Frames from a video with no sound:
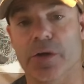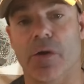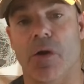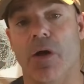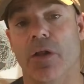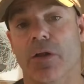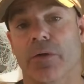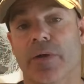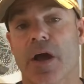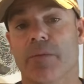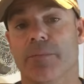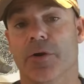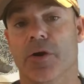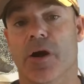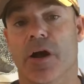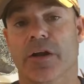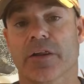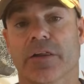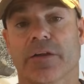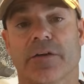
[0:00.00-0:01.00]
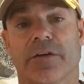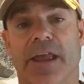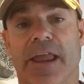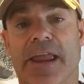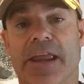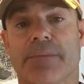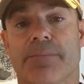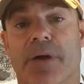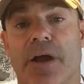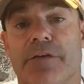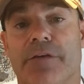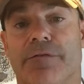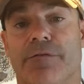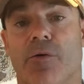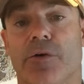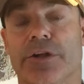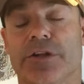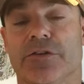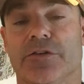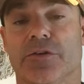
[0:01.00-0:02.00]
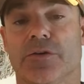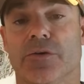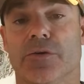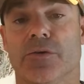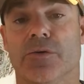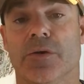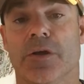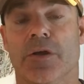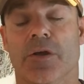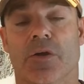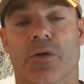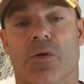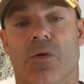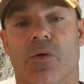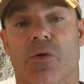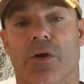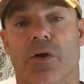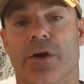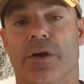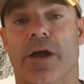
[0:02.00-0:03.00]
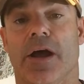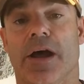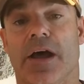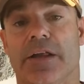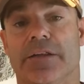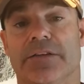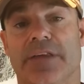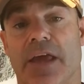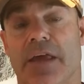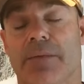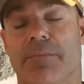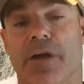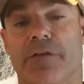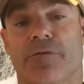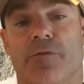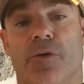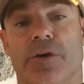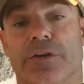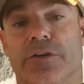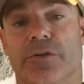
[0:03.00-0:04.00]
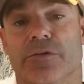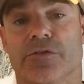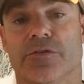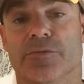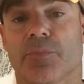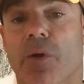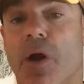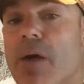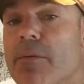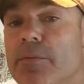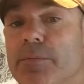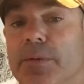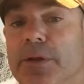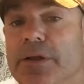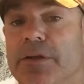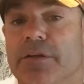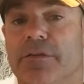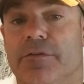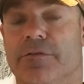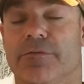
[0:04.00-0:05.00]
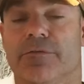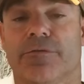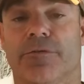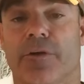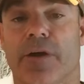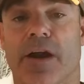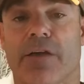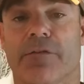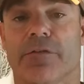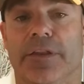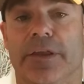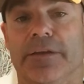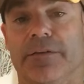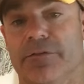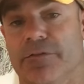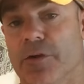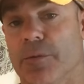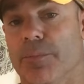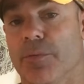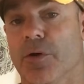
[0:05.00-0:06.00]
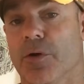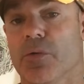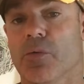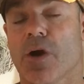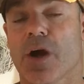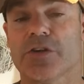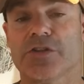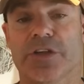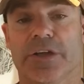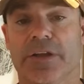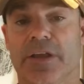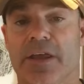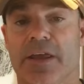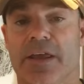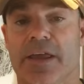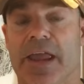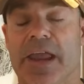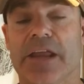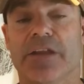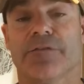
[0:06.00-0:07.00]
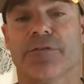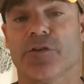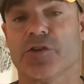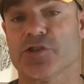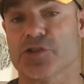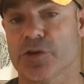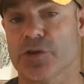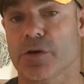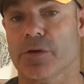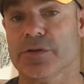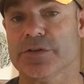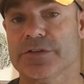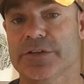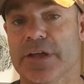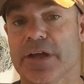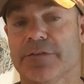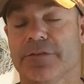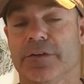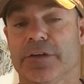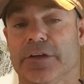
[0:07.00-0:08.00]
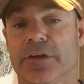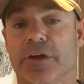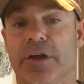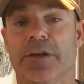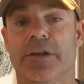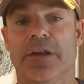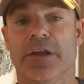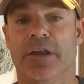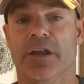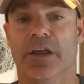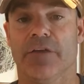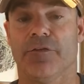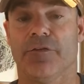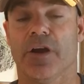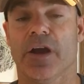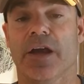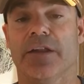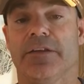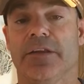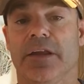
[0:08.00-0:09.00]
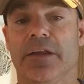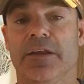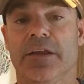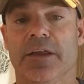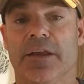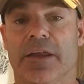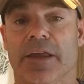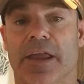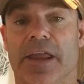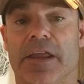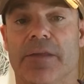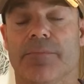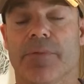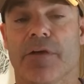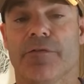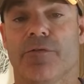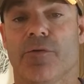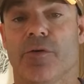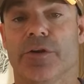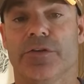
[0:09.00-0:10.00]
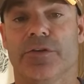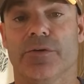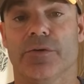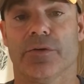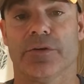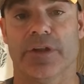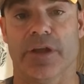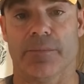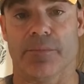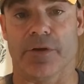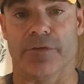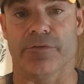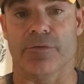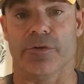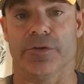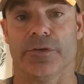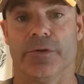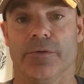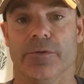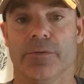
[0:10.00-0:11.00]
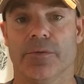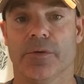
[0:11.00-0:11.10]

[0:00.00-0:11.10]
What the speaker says: all-around binocular, 8 by 42 or 10 by 42 is probably for everything. If you're bird watching, 8 for sure is definitely good. If you're hunting, 8 by 42 or 10 by 42.